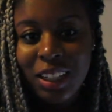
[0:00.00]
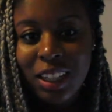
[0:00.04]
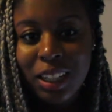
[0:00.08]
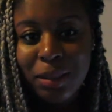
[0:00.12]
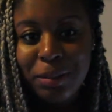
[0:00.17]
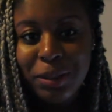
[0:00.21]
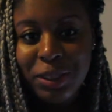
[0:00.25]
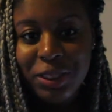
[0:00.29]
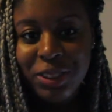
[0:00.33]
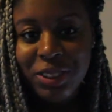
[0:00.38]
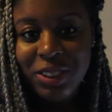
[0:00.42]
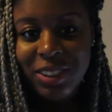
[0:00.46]
I'm
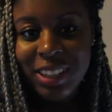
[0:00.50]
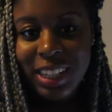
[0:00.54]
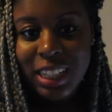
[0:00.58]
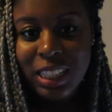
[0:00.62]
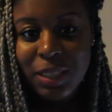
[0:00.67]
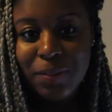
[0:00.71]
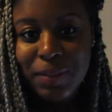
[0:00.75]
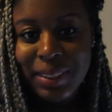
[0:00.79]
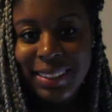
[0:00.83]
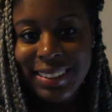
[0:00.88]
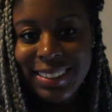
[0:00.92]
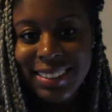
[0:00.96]
not sure
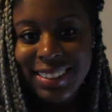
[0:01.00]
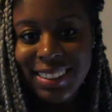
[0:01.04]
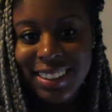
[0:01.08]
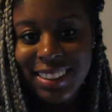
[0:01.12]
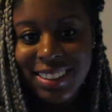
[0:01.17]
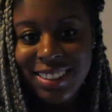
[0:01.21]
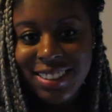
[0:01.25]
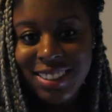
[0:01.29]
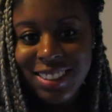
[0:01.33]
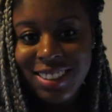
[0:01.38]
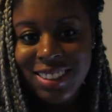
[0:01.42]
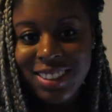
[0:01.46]
that's because I
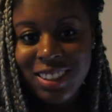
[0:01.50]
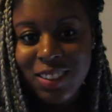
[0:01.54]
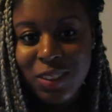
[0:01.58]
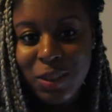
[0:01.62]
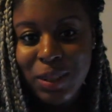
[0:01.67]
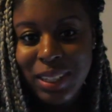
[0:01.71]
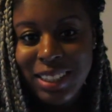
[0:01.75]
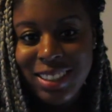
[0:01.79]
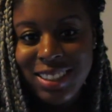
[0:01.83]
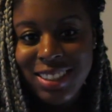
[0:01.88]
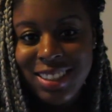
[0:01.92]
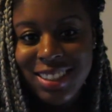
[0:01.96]
asked lots of
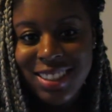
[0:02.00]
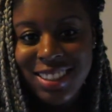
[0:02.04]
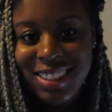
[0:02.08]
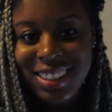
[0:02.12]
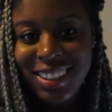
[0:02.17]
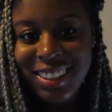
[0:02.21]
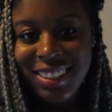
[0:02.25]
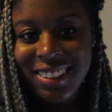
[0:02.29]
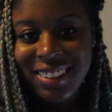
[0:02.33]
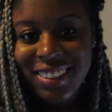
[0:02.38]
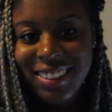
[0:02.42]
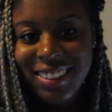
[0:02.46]
questions though.